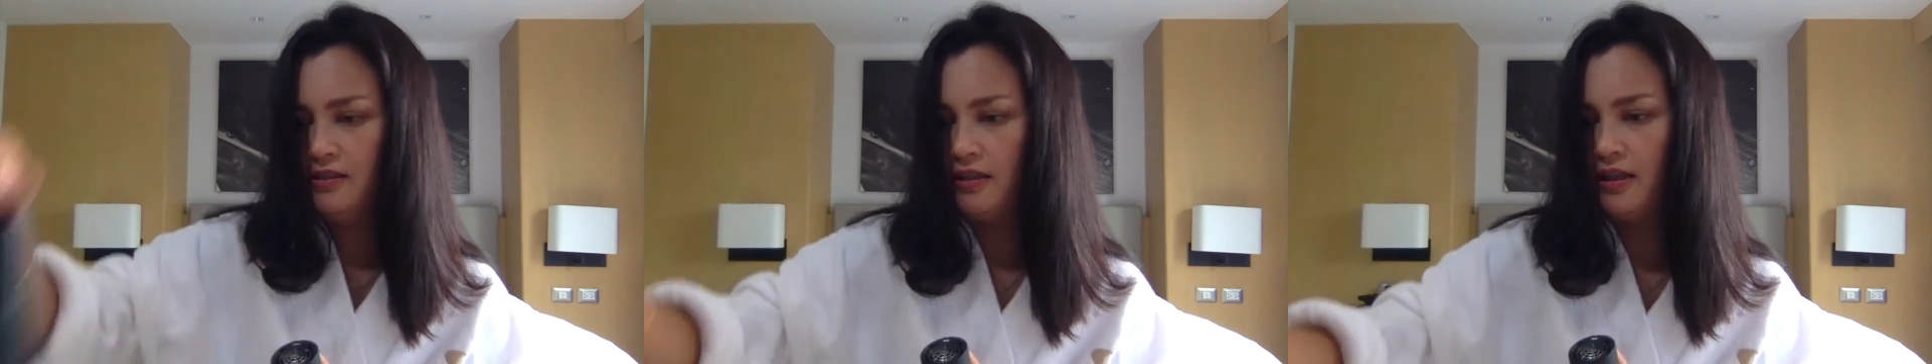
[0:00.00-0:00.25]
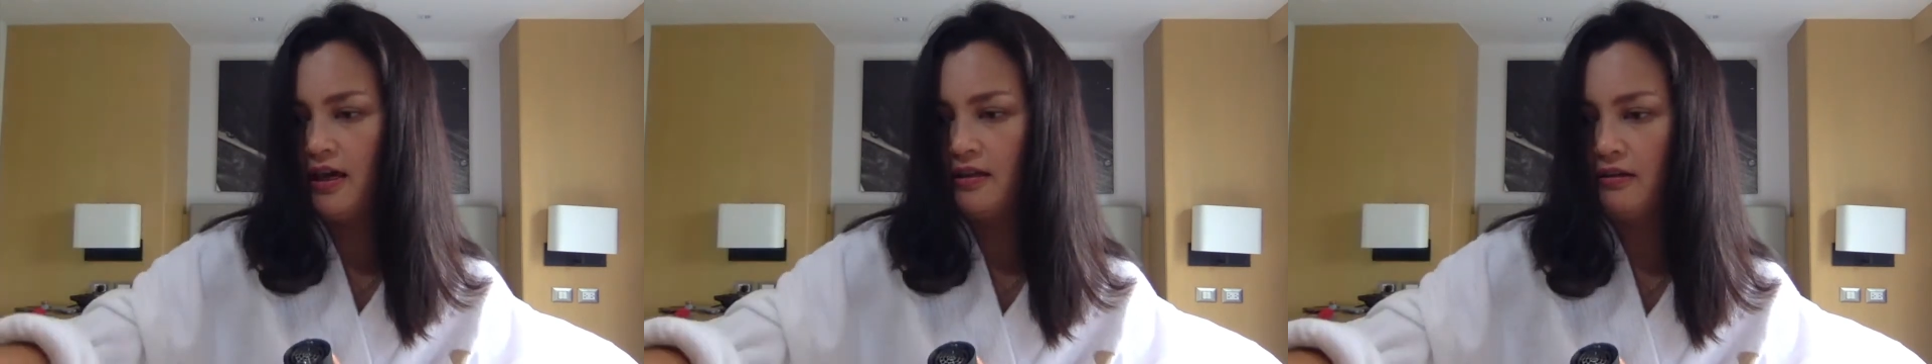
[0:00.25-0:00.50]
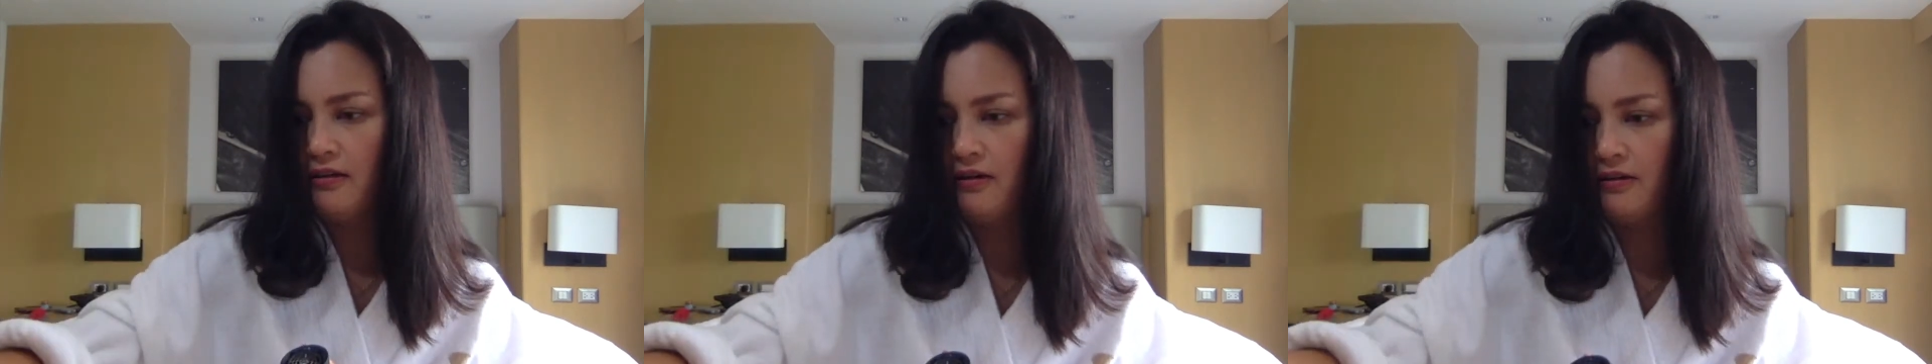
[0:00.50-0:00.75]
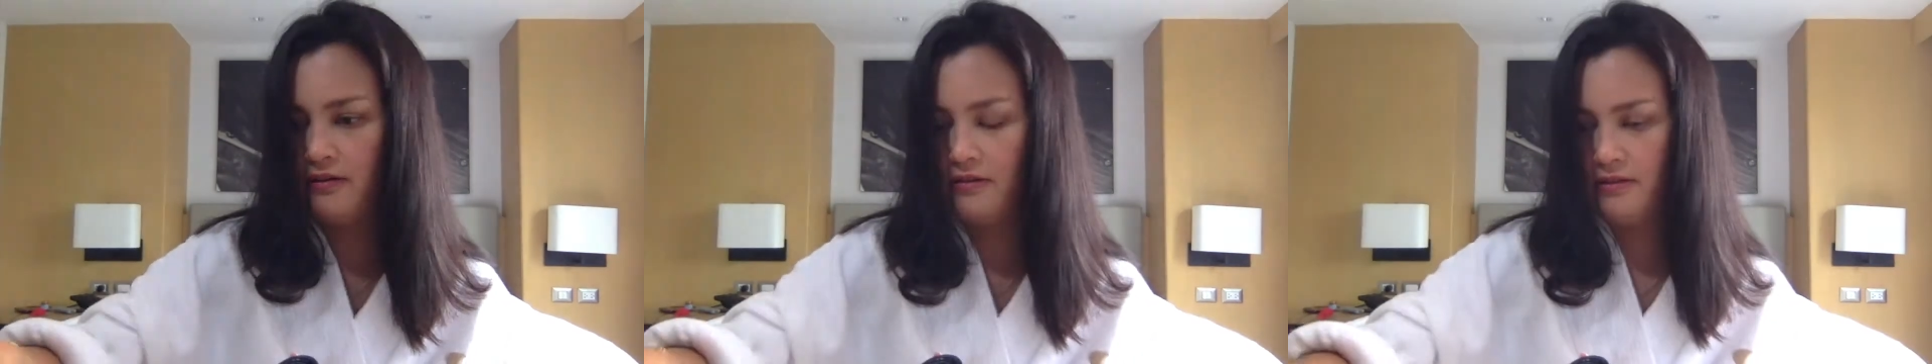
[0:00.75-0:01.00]
that
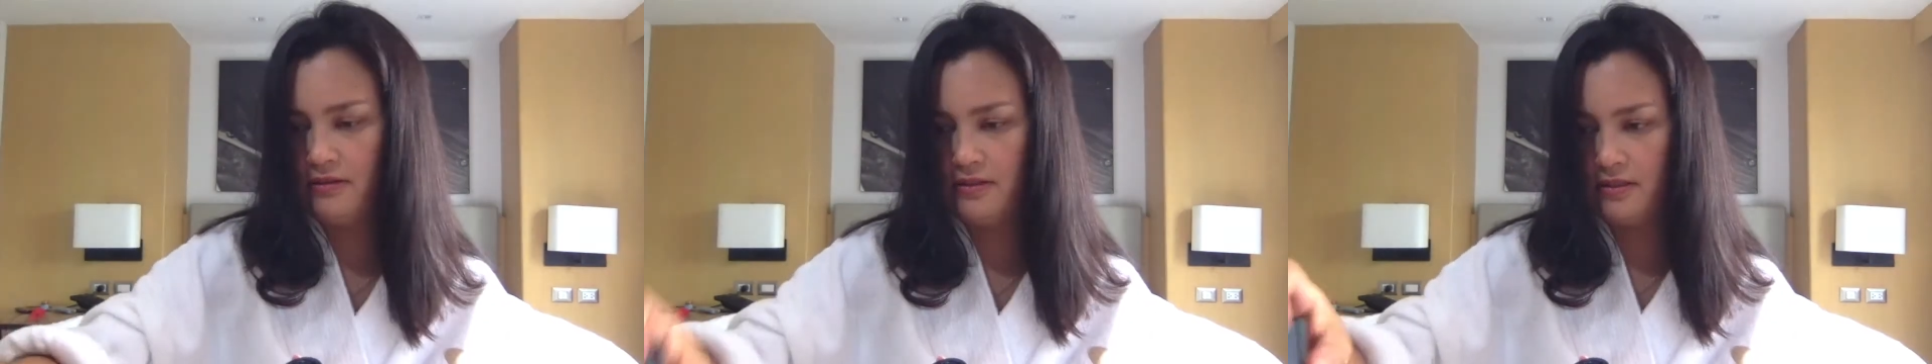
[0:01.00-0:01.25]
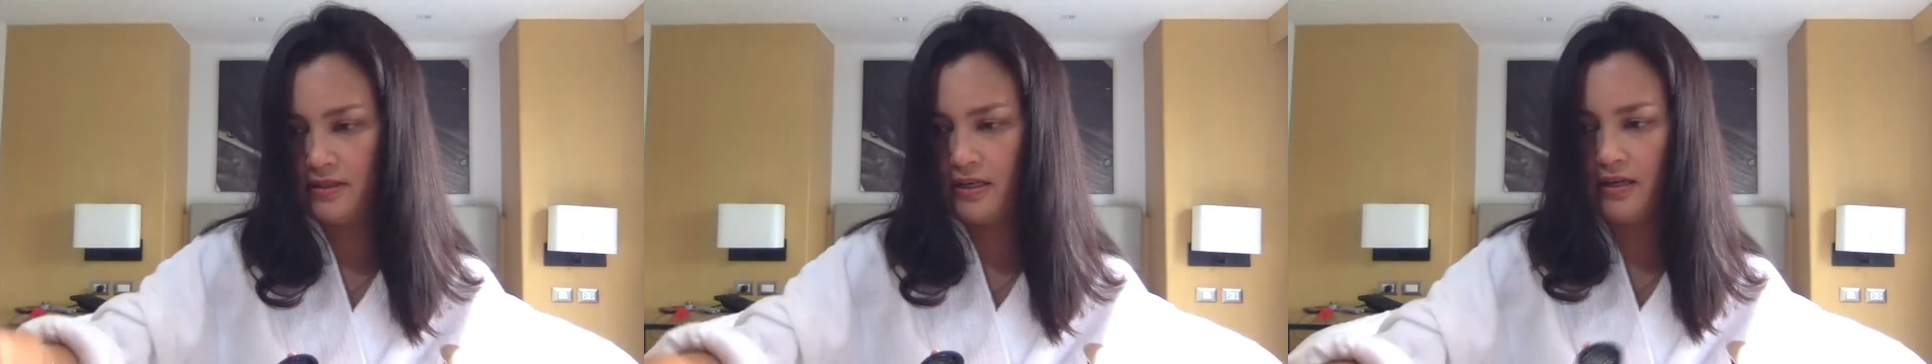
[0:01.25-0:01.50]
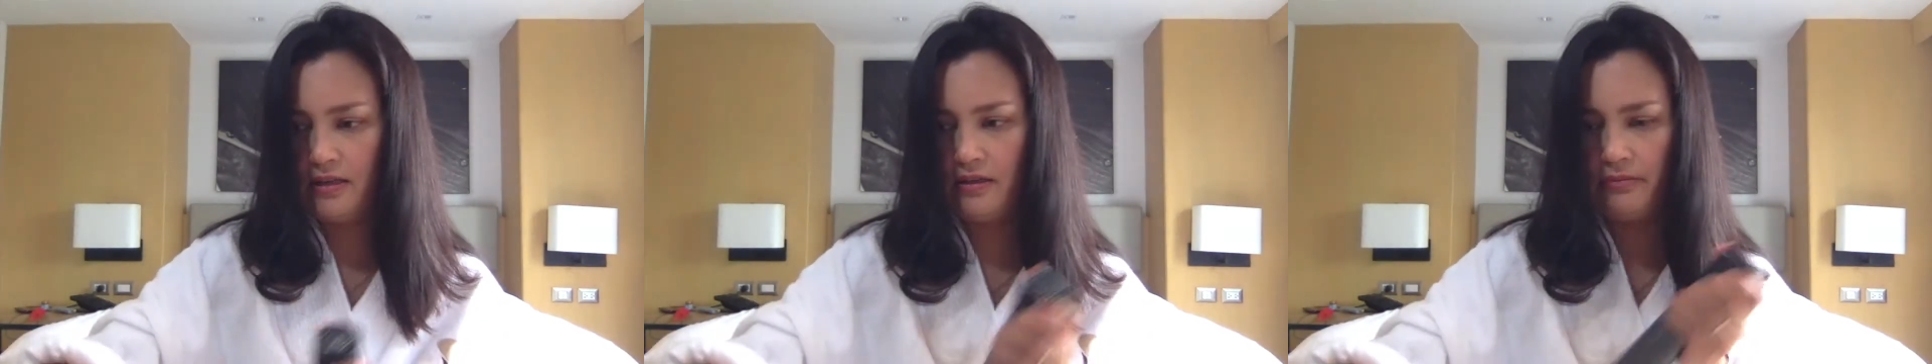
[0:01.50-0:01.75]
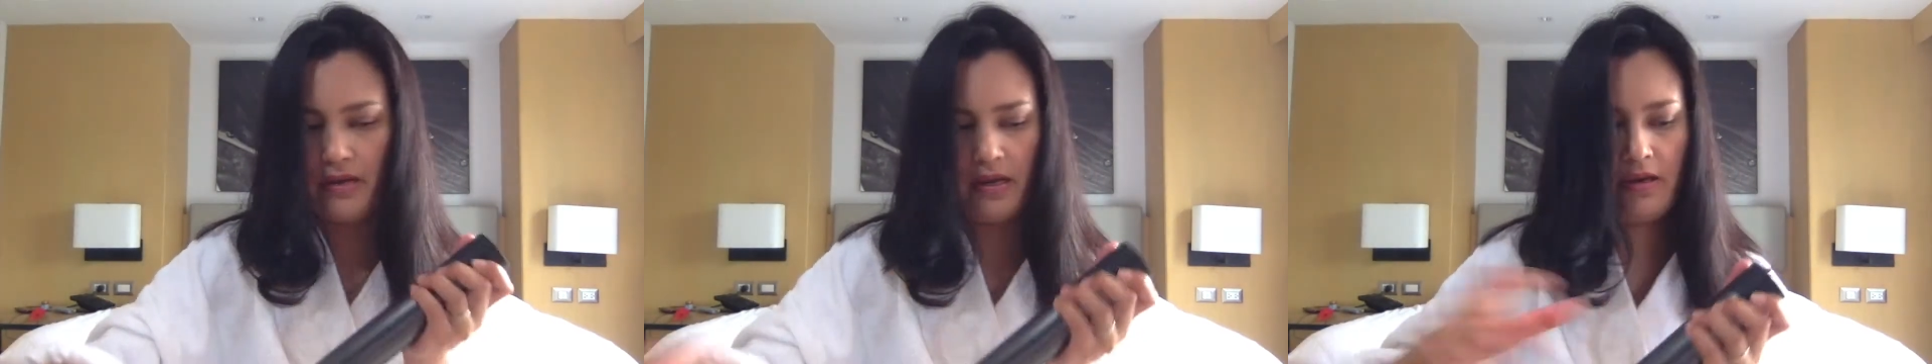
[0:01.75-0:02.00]
long
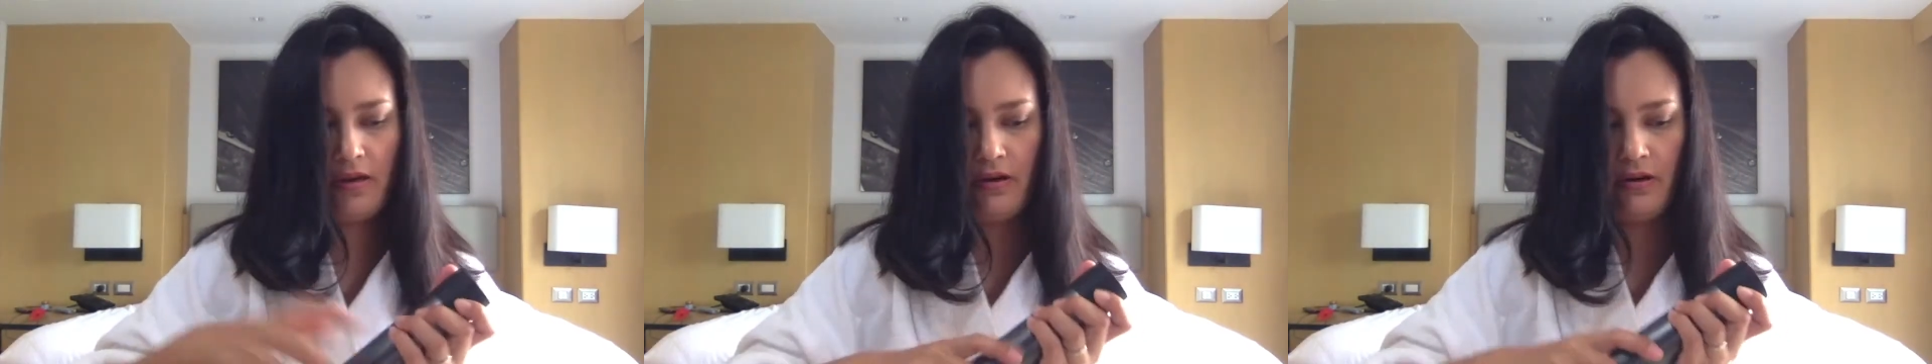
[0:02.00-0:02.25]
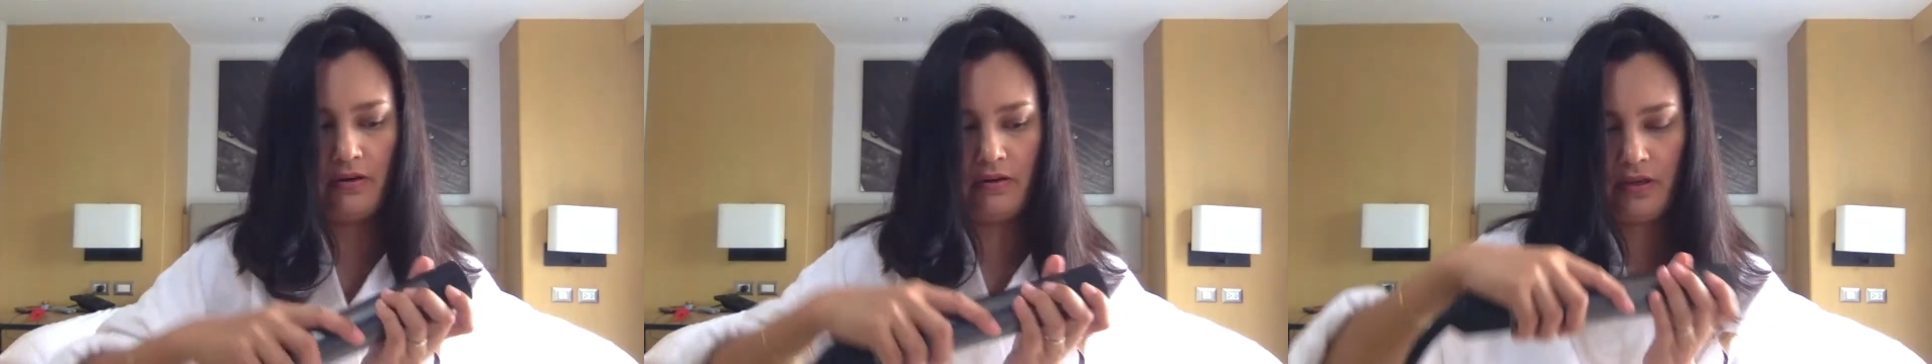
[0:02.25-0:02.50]
styling my hair.